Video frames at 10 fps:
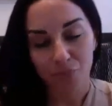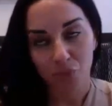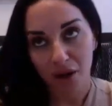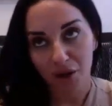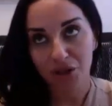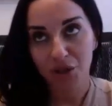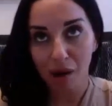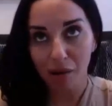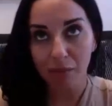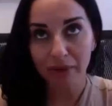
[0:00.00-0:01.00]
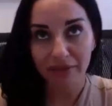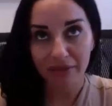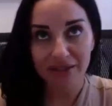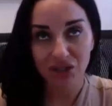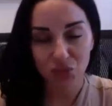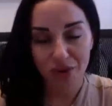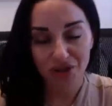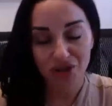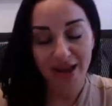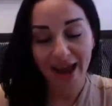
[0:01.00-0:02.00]
well, you'd probably in that
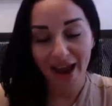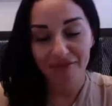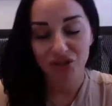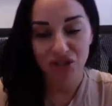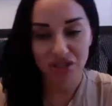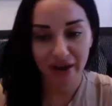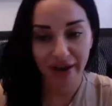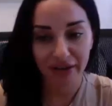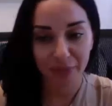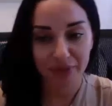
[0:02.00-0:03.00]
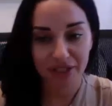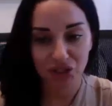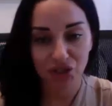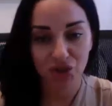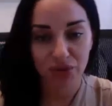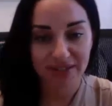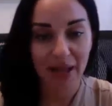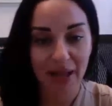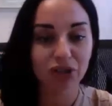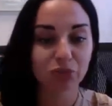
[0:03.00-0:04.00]
situation have to just file a petition to
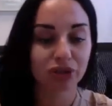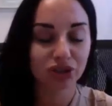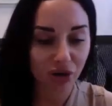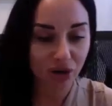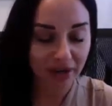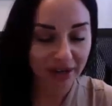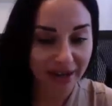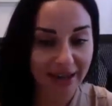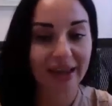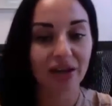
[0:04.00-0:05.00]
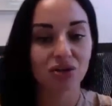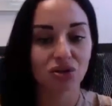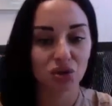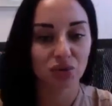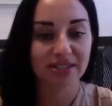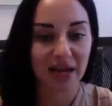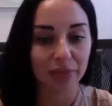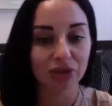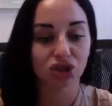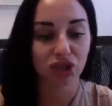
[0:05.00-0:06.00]
establish paternity and to
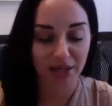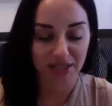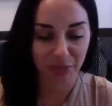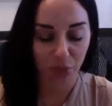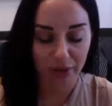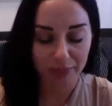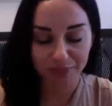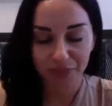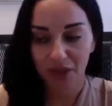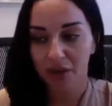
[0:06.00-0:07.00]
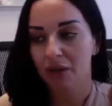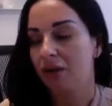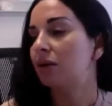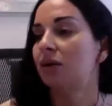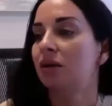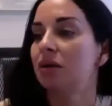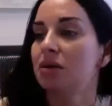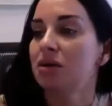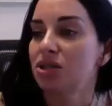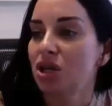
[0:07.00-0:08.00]
establish child support.
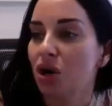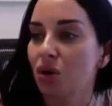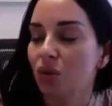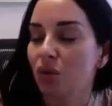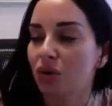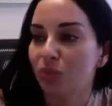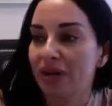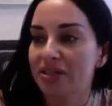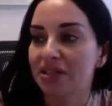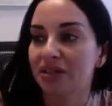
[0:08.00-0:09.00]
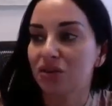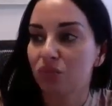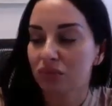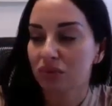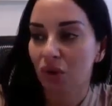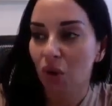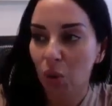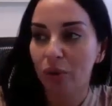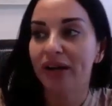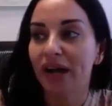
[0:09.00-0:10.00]
So you're basically
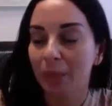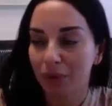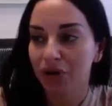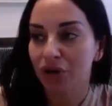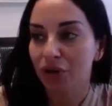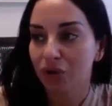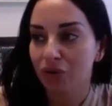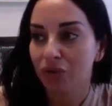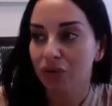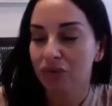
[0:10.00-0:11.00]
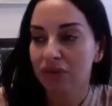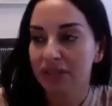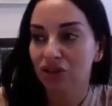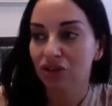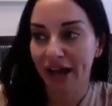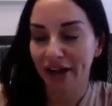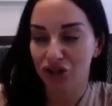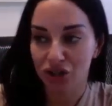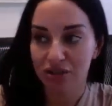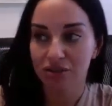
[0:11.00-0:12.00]
opening up a new legal
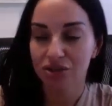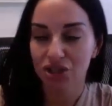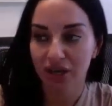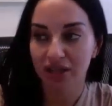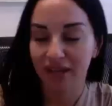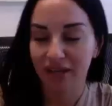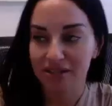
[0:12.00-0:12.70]
action to get that